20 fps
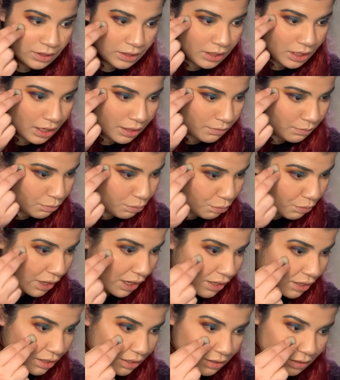then
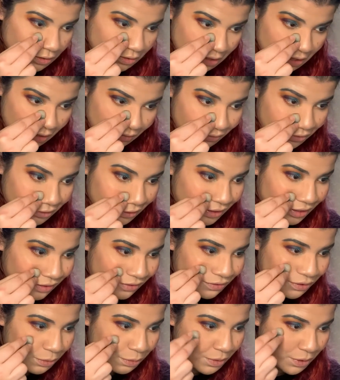write it as a novel, and
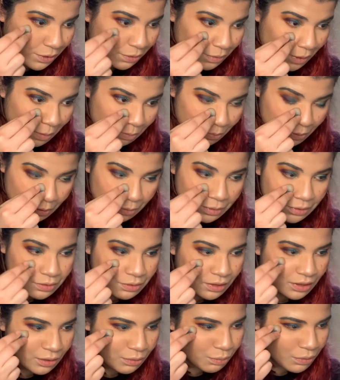if you want to write
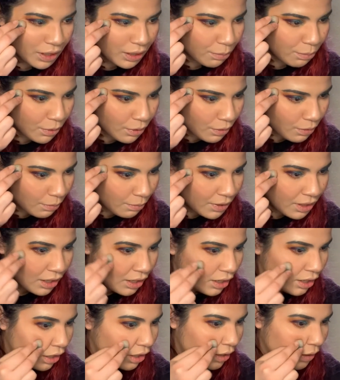poetry, then write a poem.
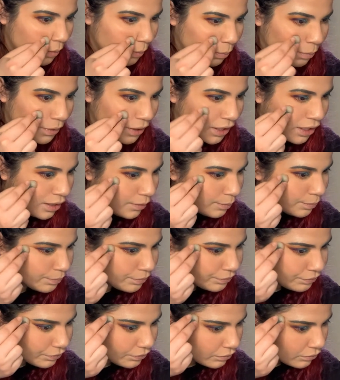But
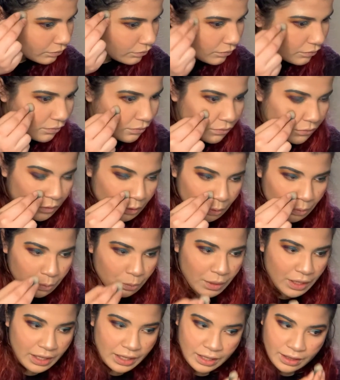
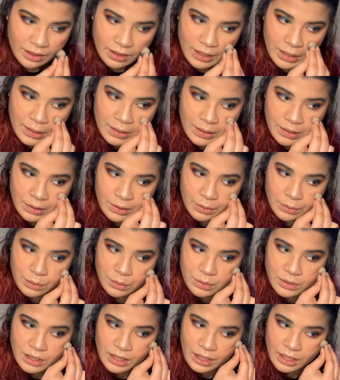while I think, you know,
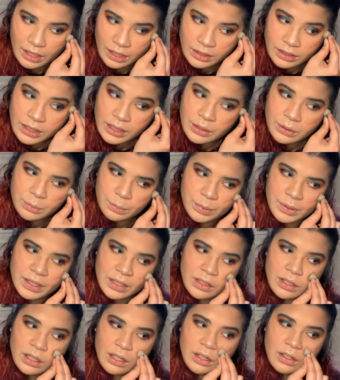using a little
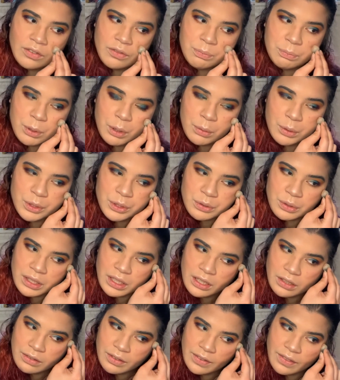bit of poetry
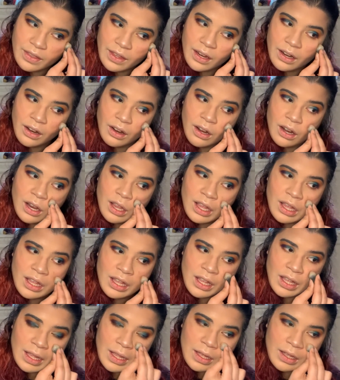here and there
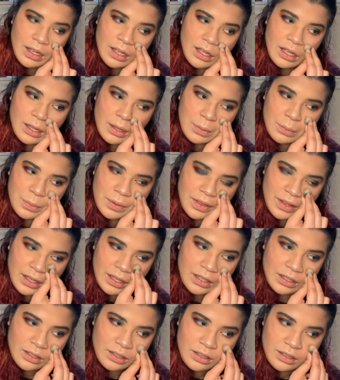
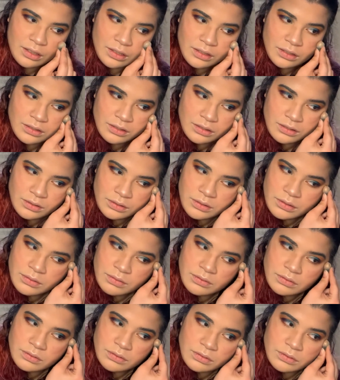within
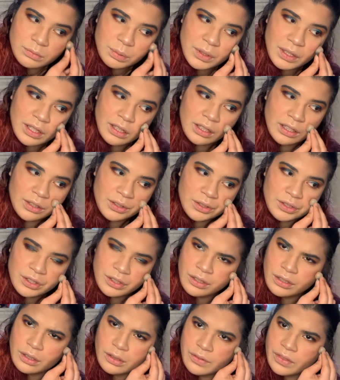literature,
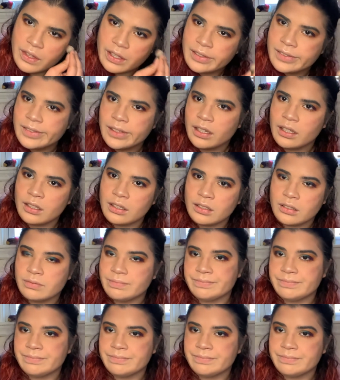you know, things like